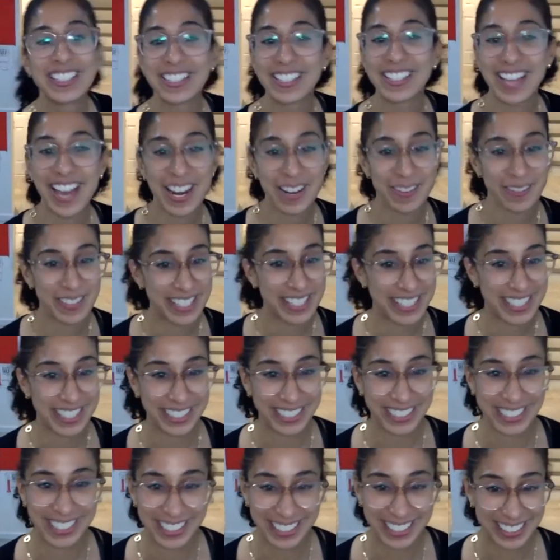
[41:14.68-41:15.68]
you gotta be
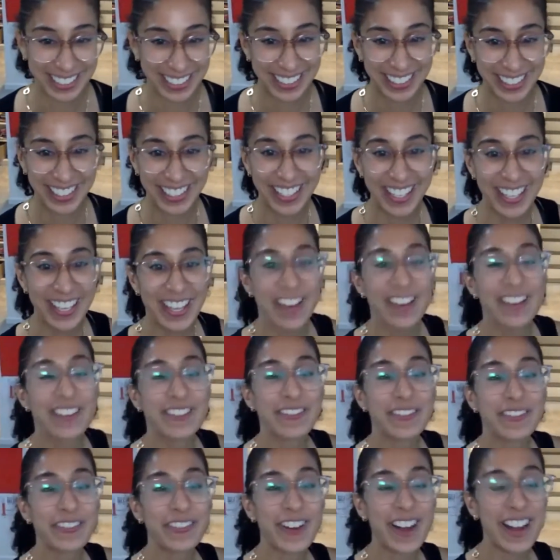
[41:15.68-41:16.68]
silly.
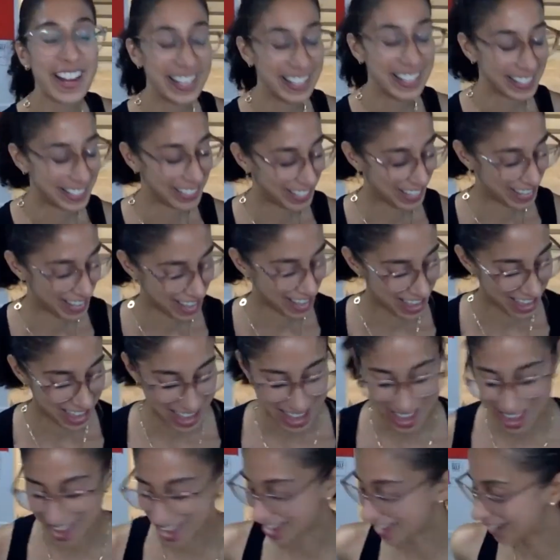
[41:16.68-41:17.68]
Front
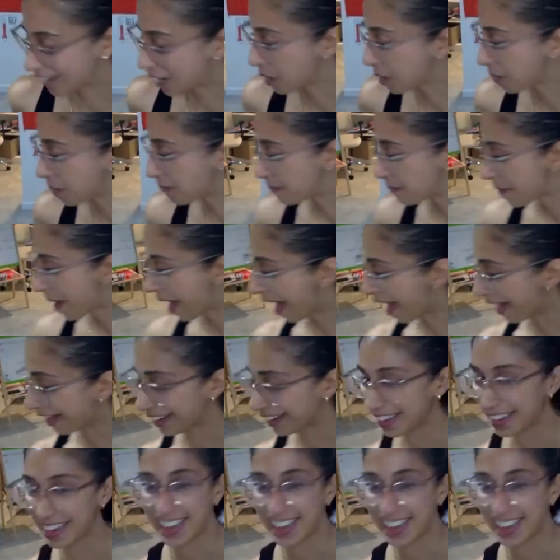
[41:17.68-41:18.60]
and back